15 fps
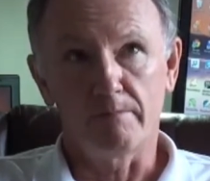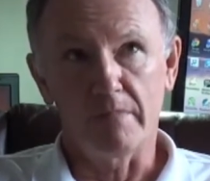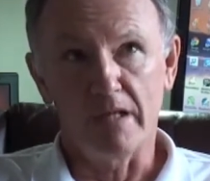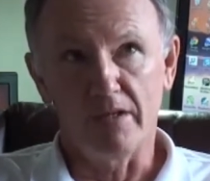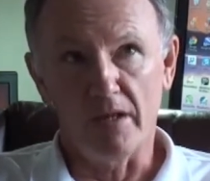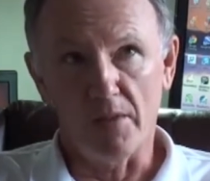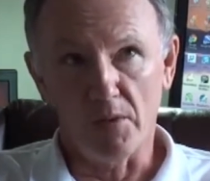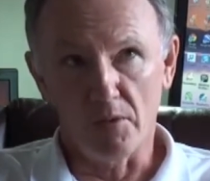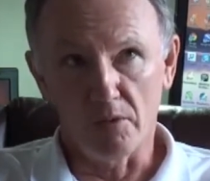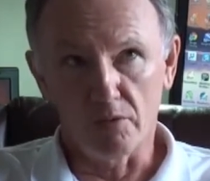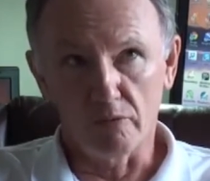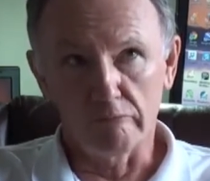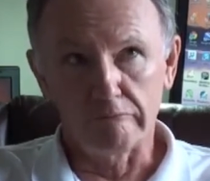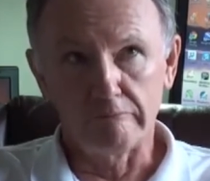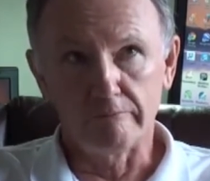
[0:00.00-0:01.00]

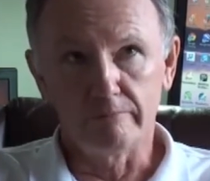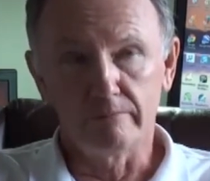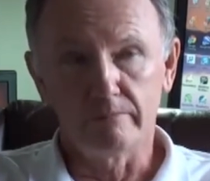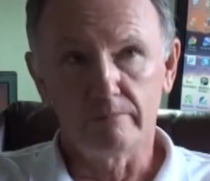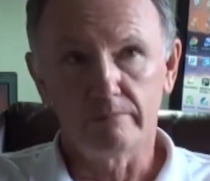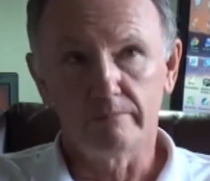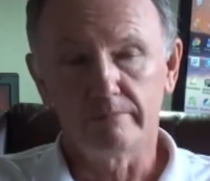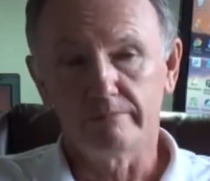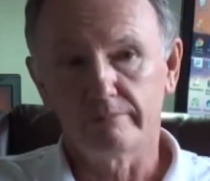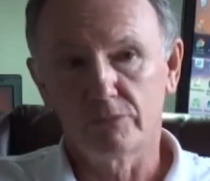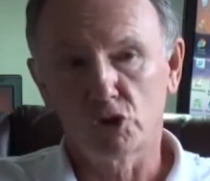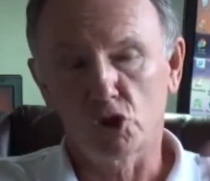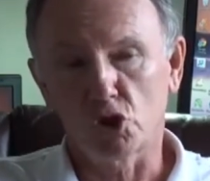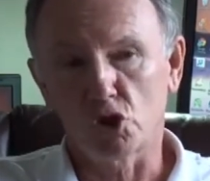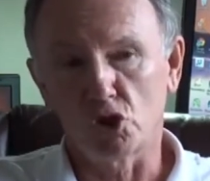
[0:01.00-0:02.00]
another
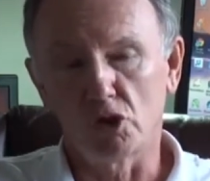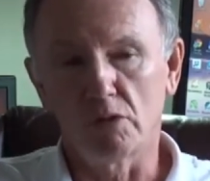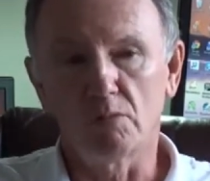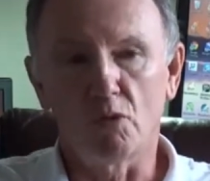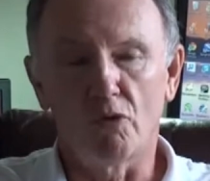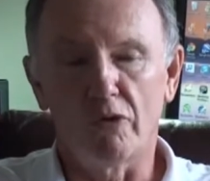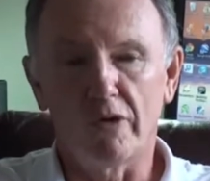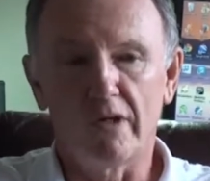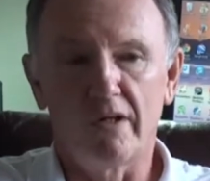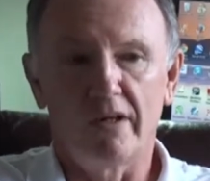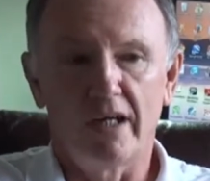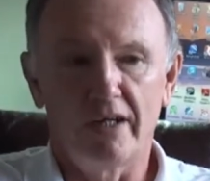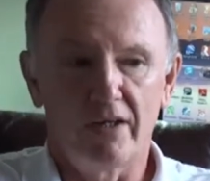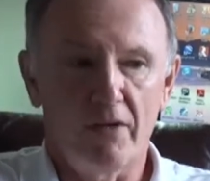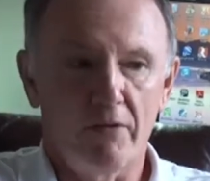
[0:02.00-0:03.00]
term or
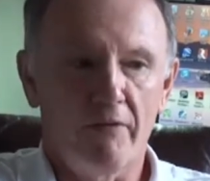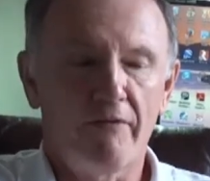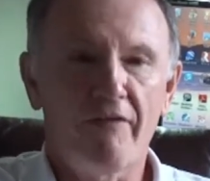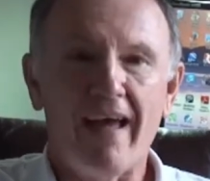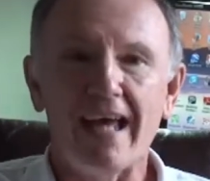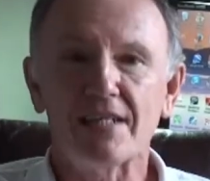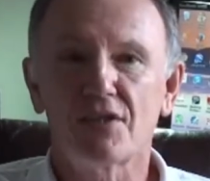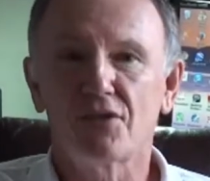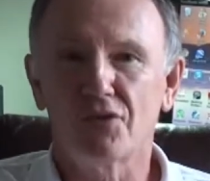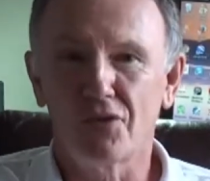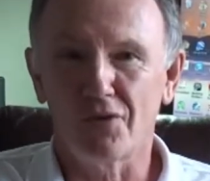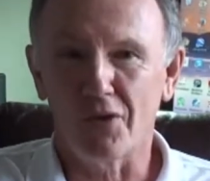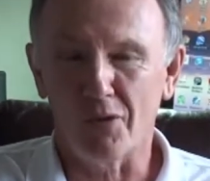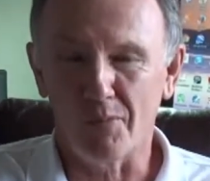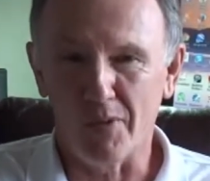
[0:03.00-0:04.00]
another facet
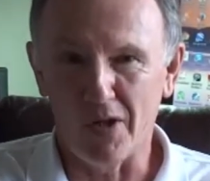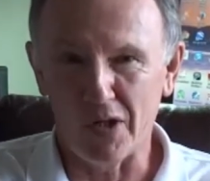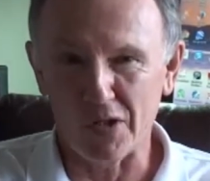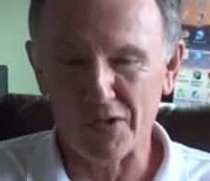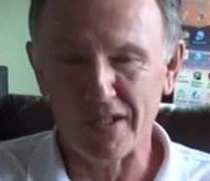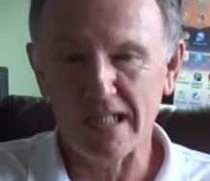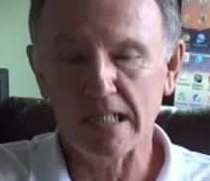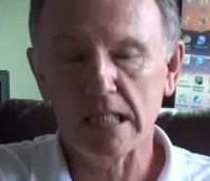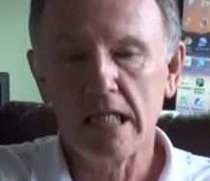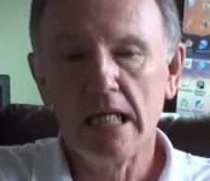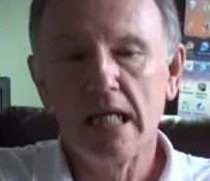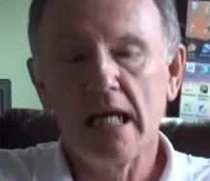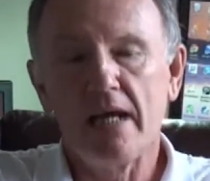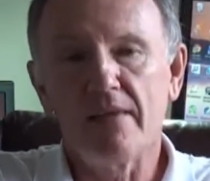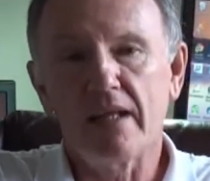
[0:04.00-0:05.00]
to their policies,
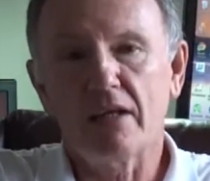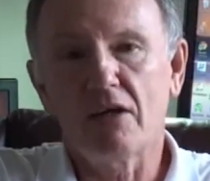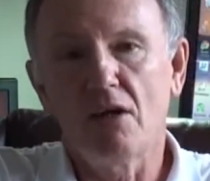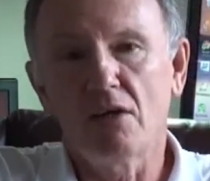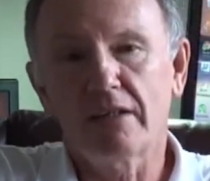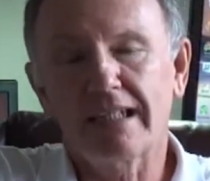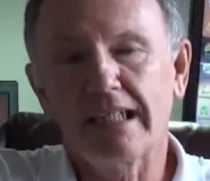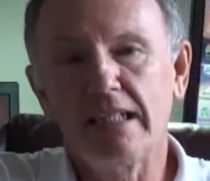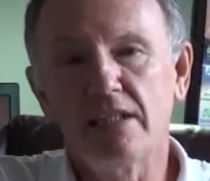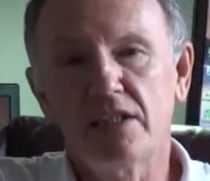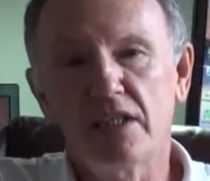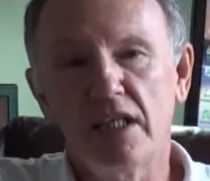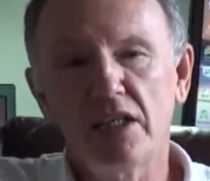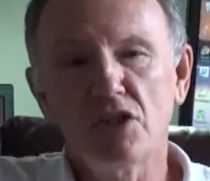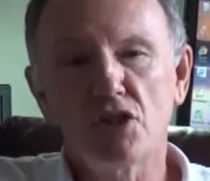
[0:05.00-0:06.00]
and they call it
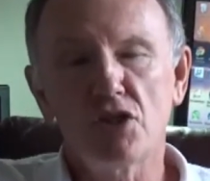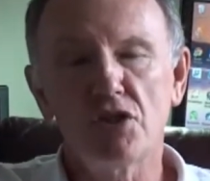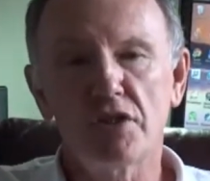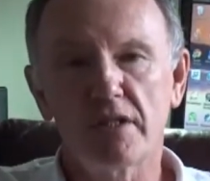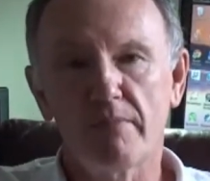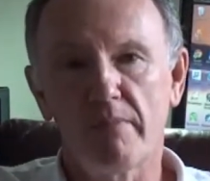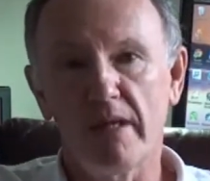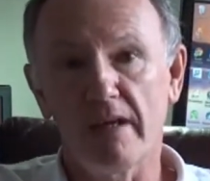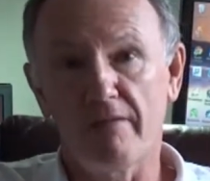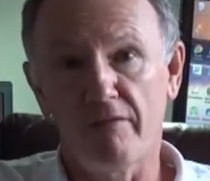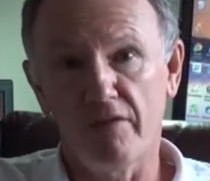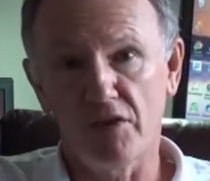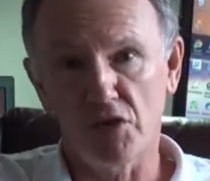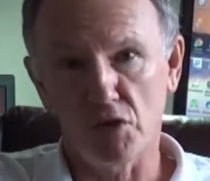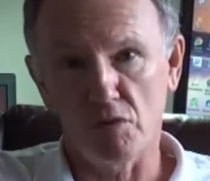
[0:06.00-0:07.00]
contingent
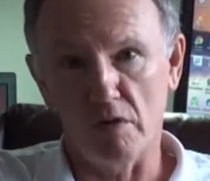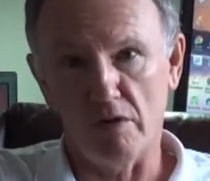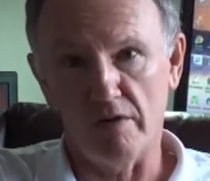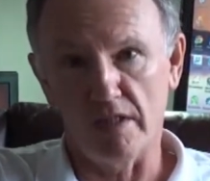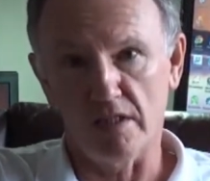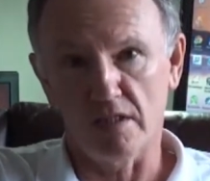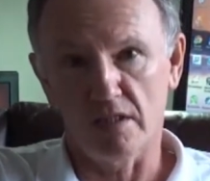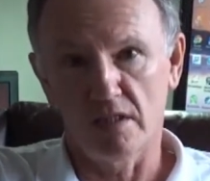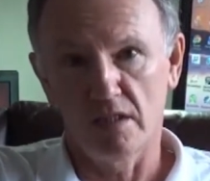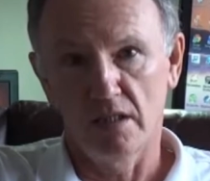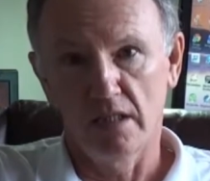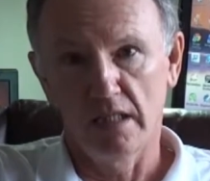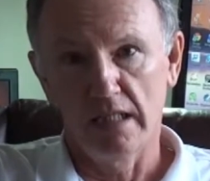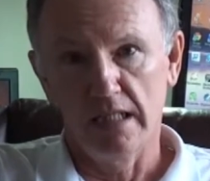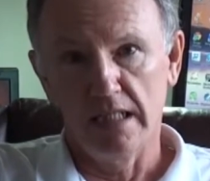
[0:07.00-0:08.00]
beneficiaries.
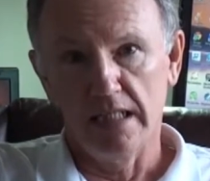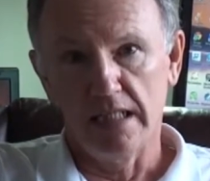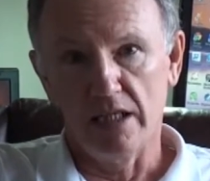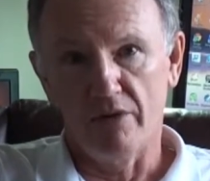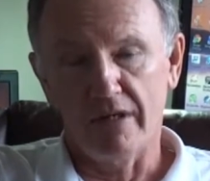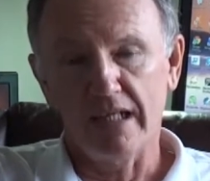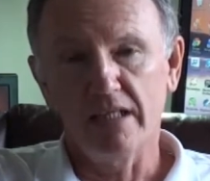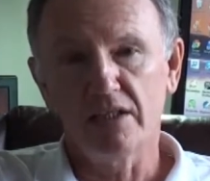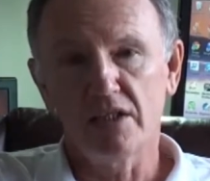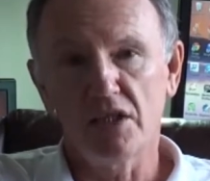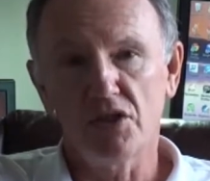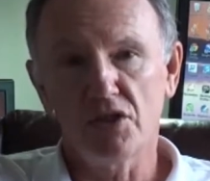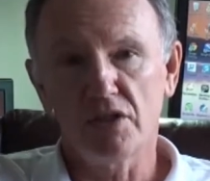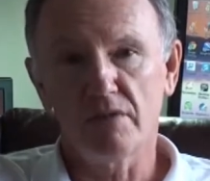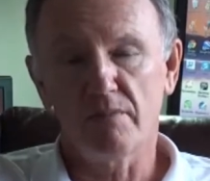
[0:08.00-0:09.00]
Now, a
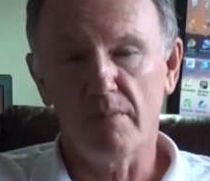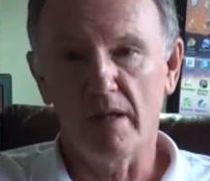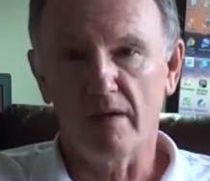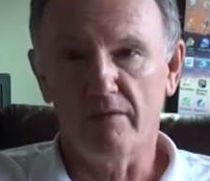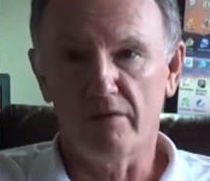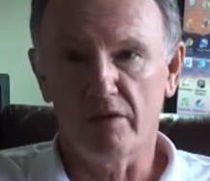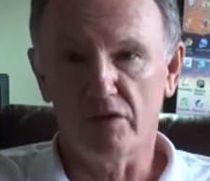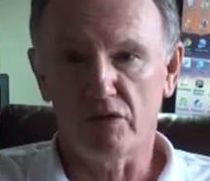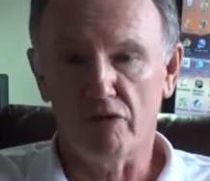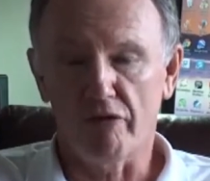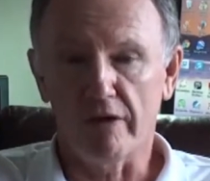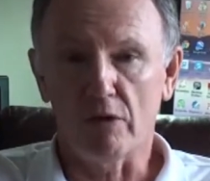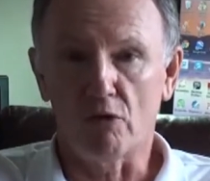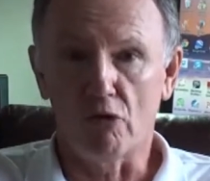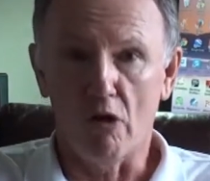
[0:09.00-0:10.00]
contingent
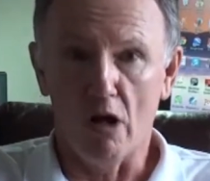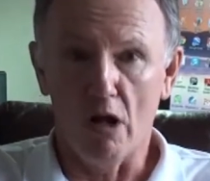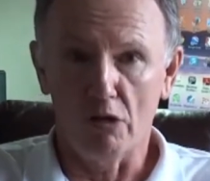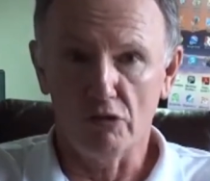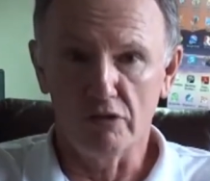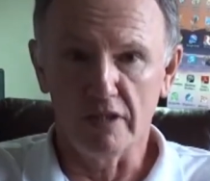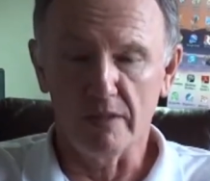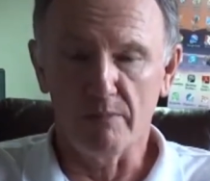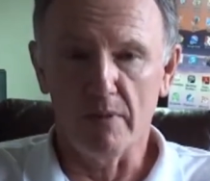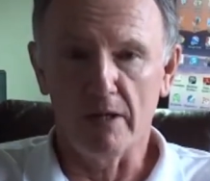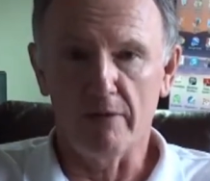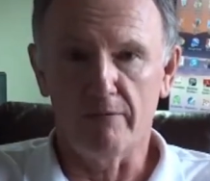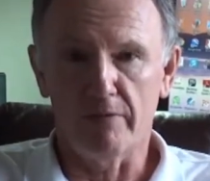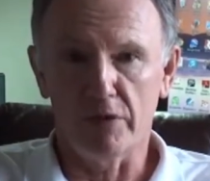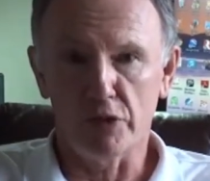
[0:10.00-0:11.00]
beneficiary, or alternate
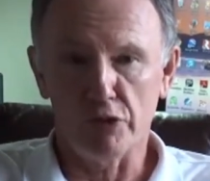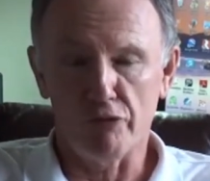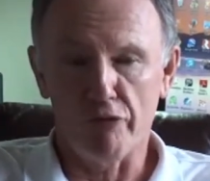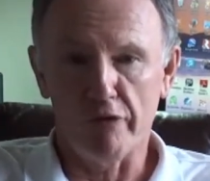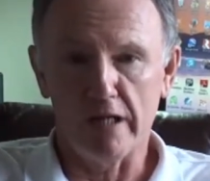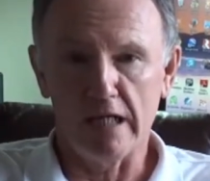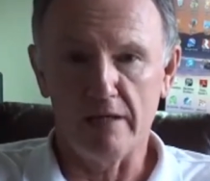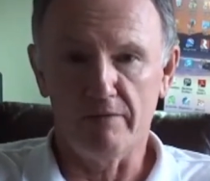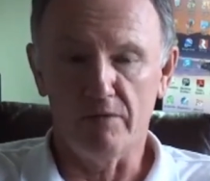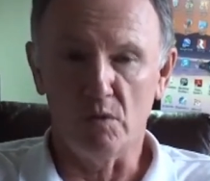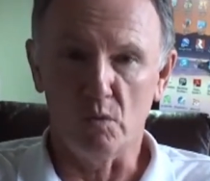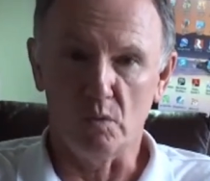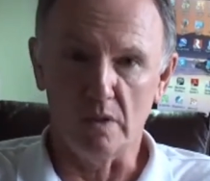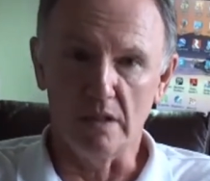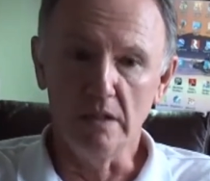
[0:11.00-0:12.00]
beneficiary, if you
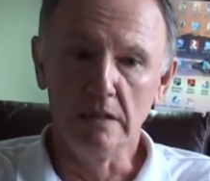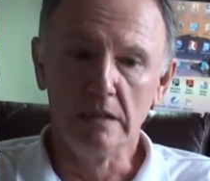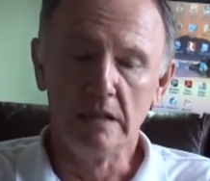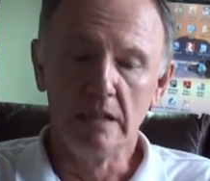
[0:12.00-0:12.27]
will,